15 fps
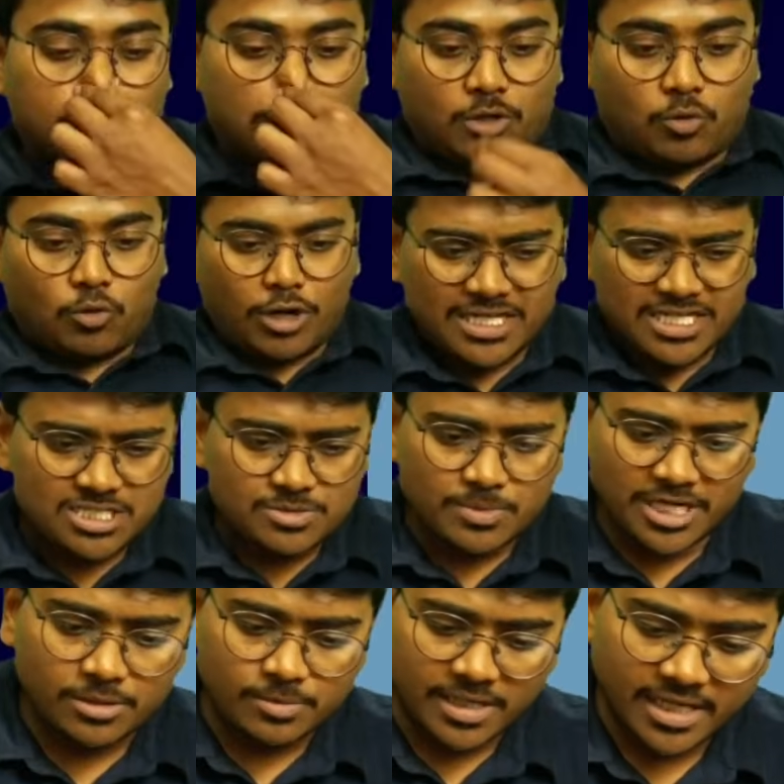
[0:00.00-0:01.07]
What is
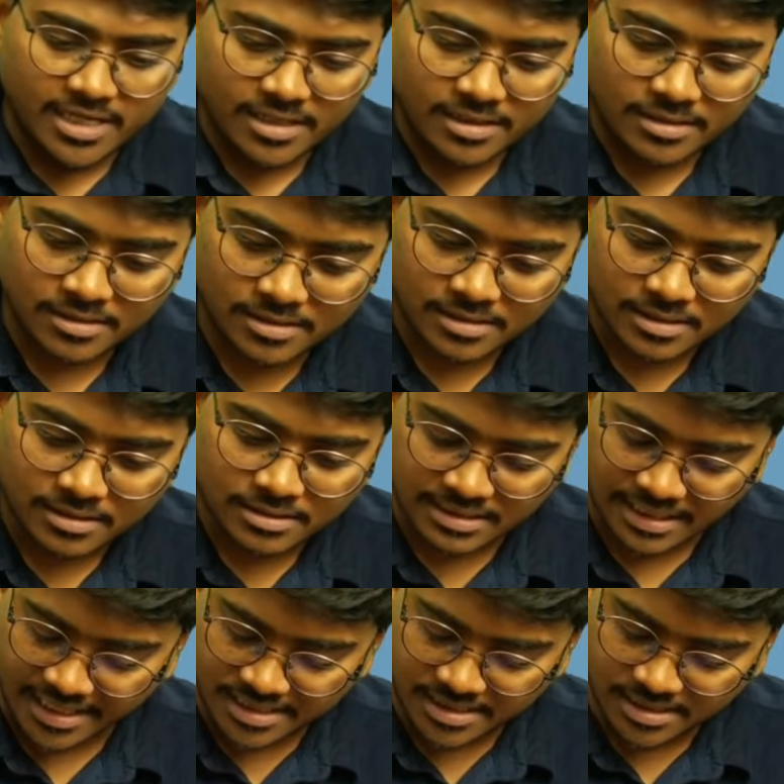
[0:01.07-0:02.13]
meant by a
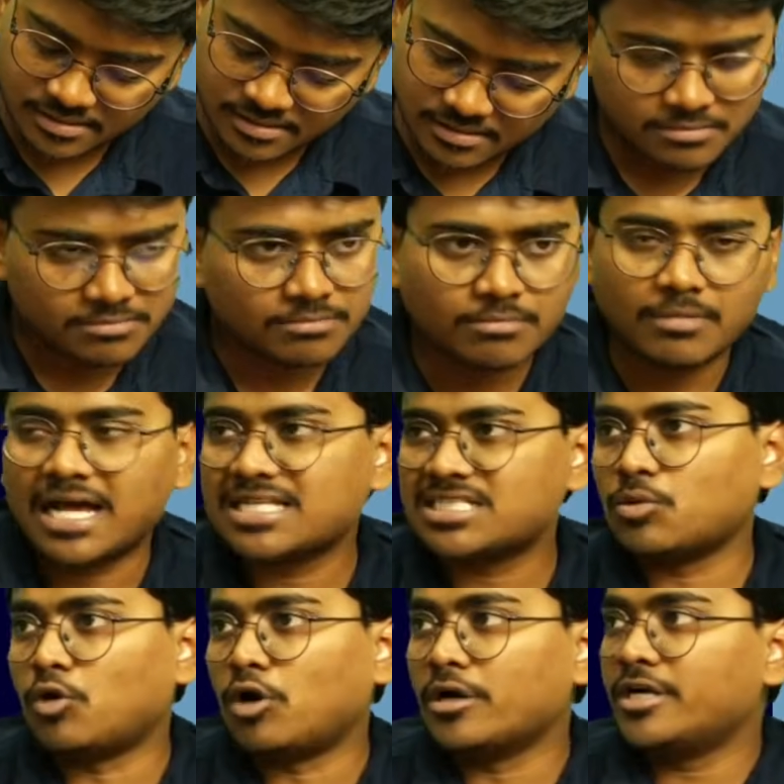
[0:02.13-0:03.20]
threat? As
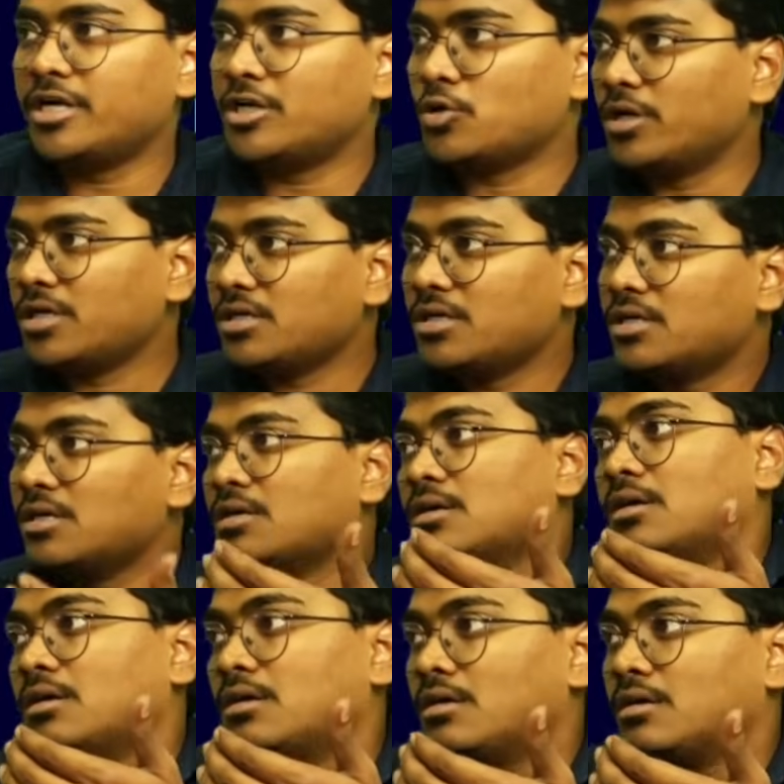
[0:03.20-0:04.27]
I've already told,
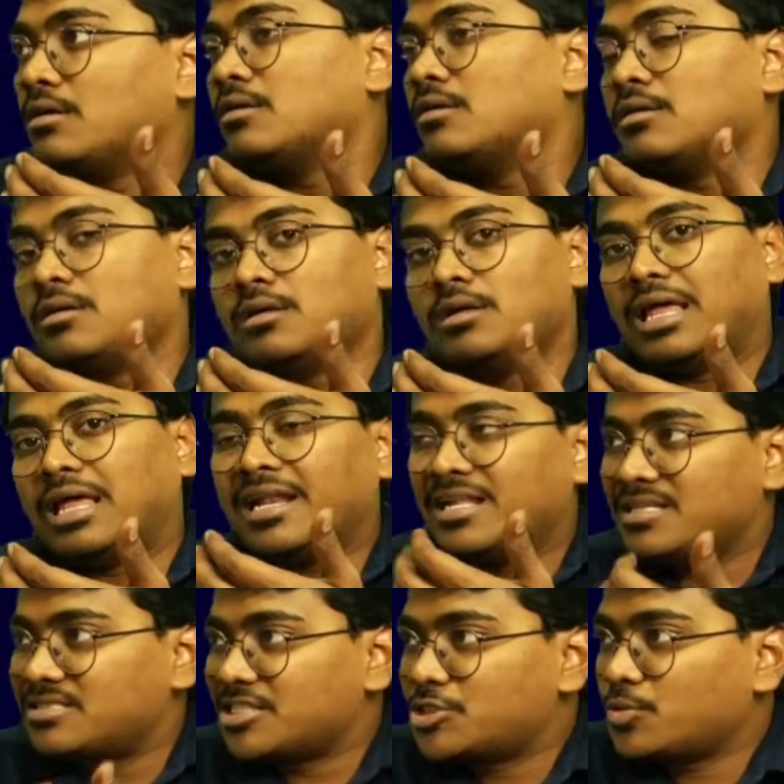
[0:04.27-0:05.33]
any
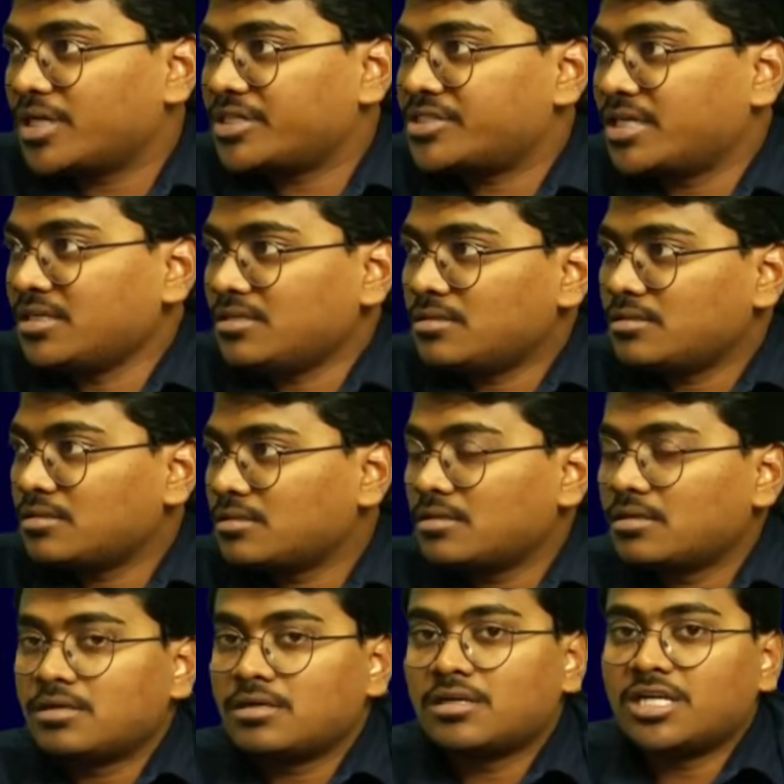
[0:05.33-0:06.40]
situation
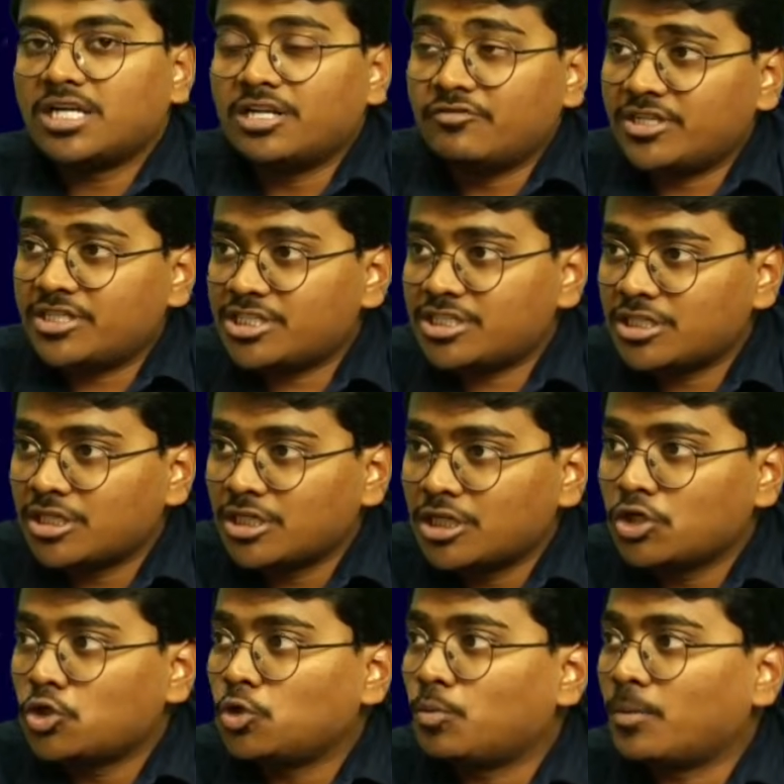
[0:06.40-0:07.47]
in which
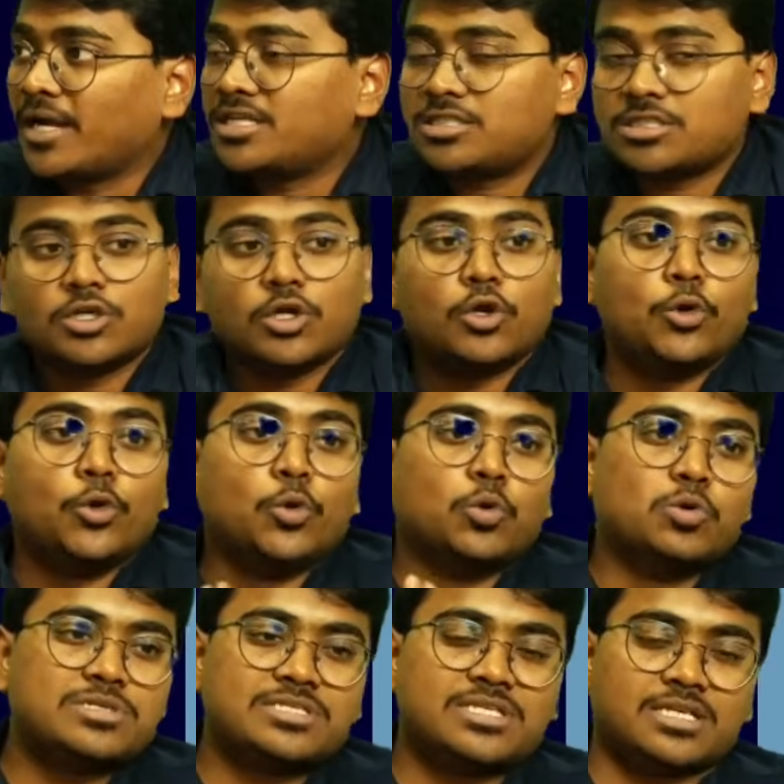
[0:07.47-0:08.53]
you might
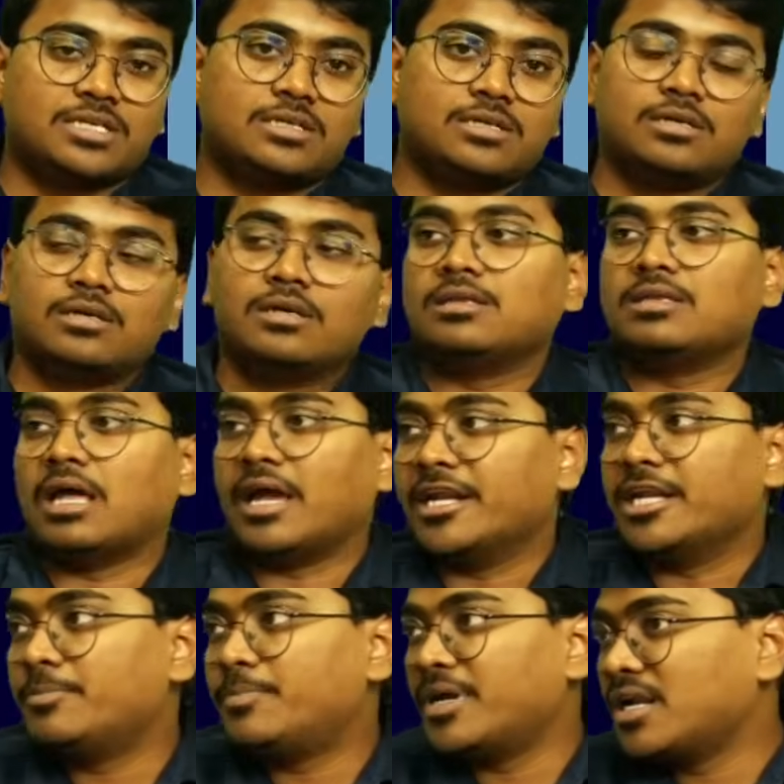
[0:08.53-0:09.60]
lose the
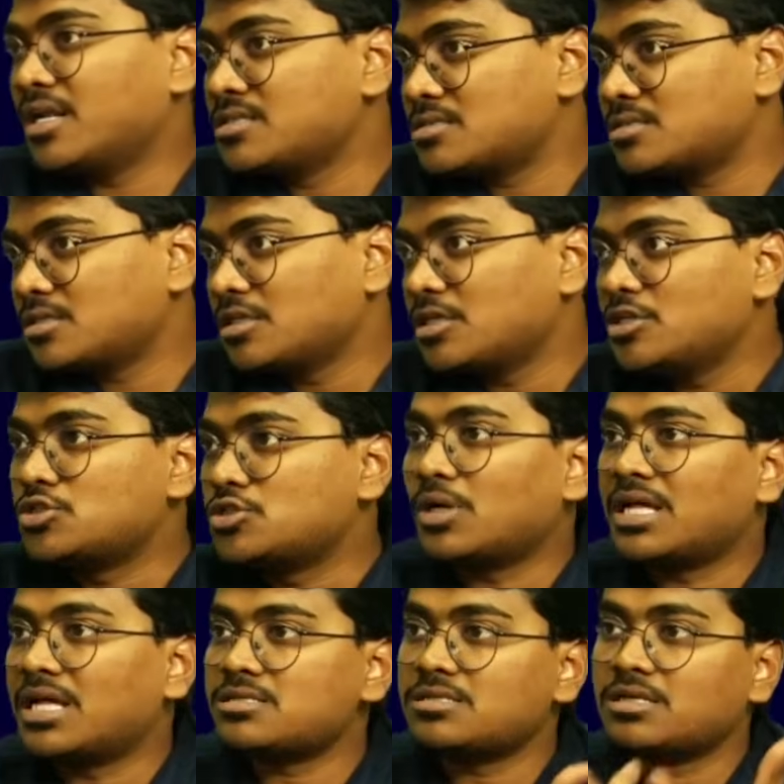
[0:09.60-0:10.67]
independence is known
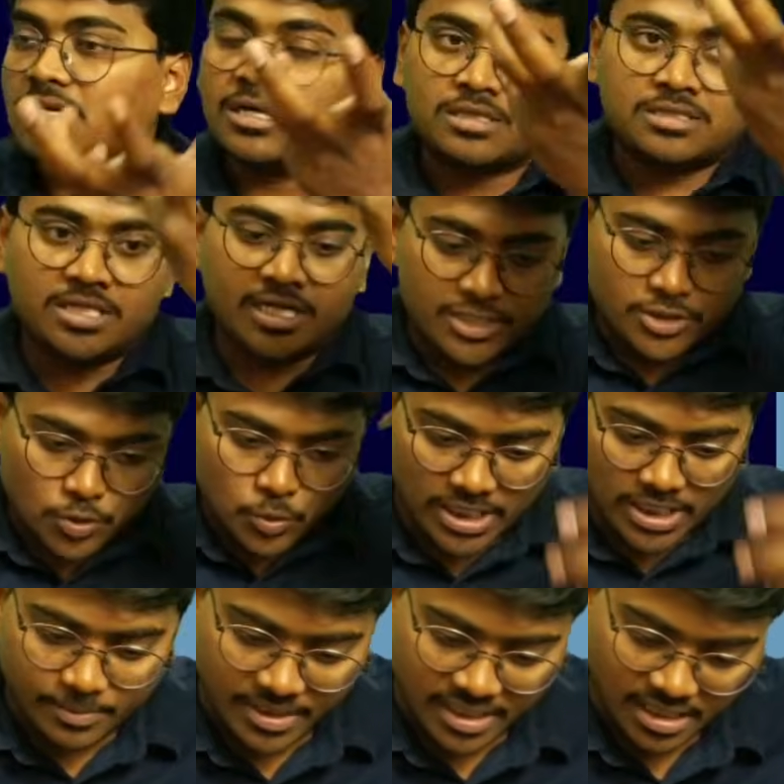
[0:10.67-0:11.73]
as threat to
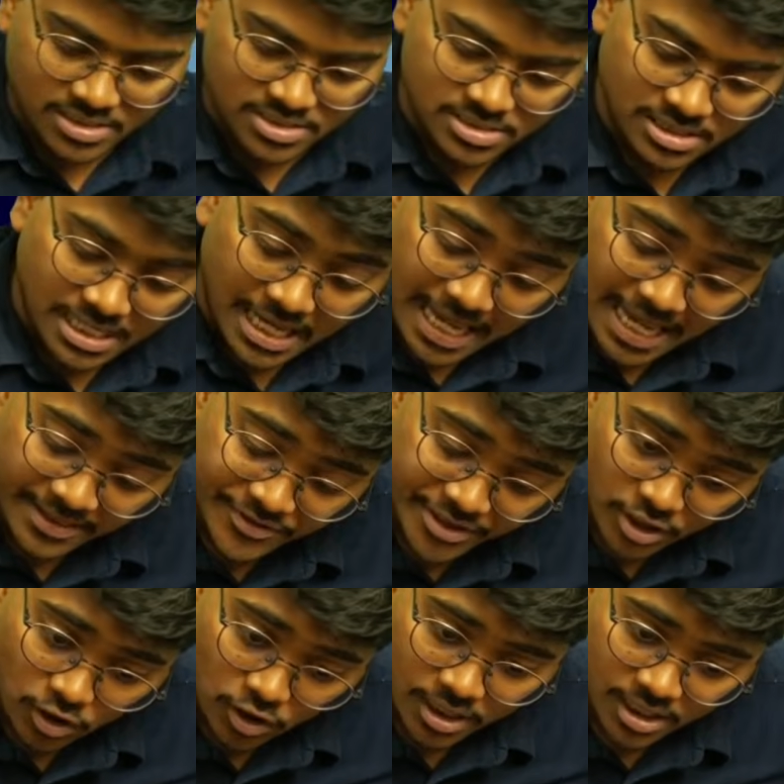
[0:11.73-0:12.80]
independence, and there
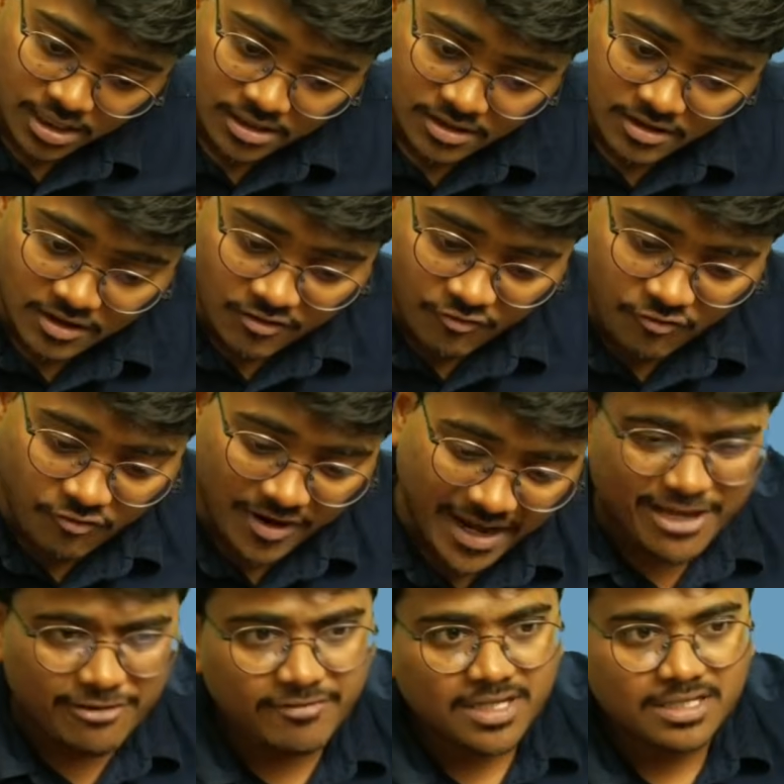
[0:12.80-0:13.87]
are
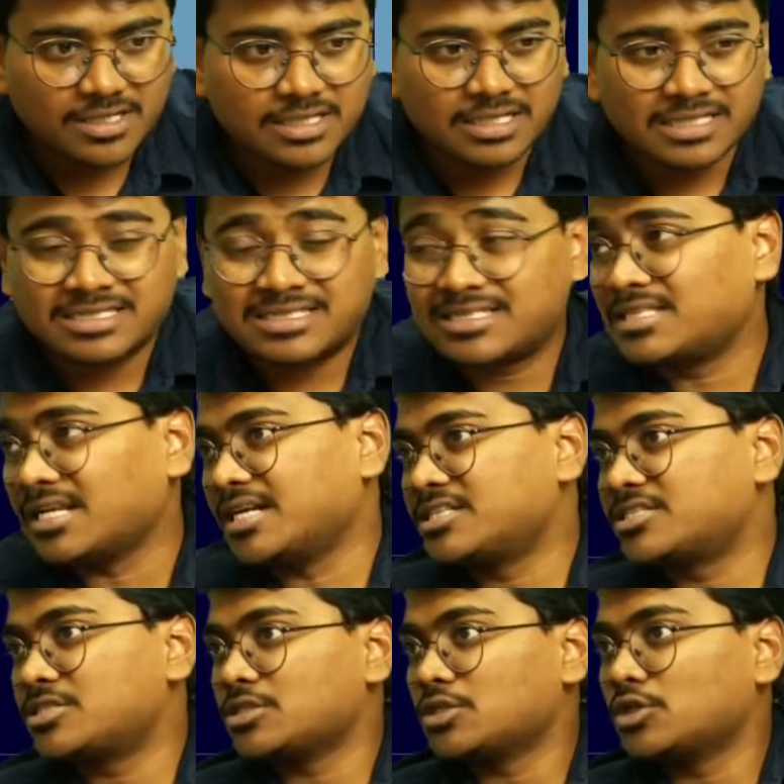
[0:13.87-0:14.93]
5 threats
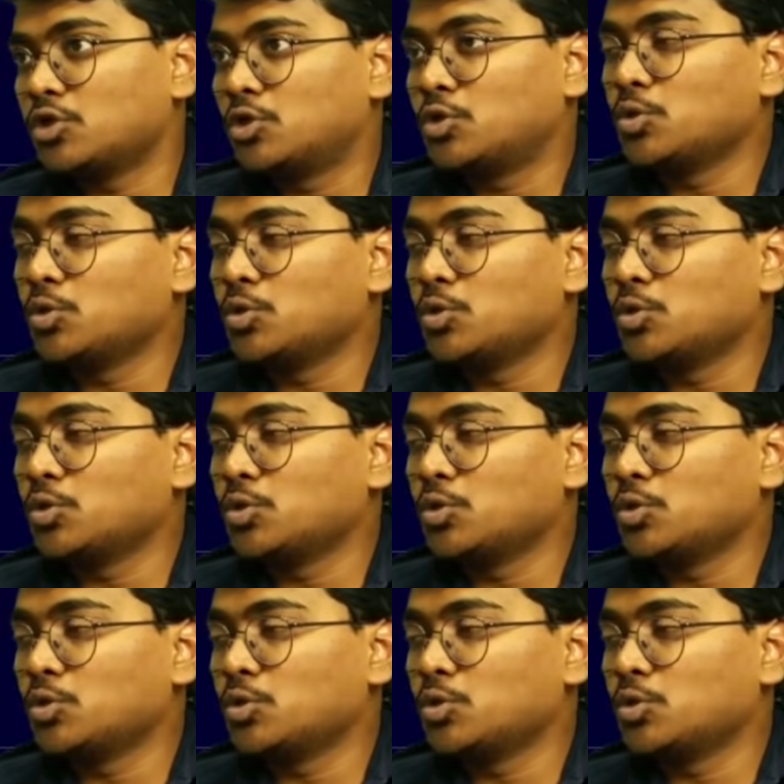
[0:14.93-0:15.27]
to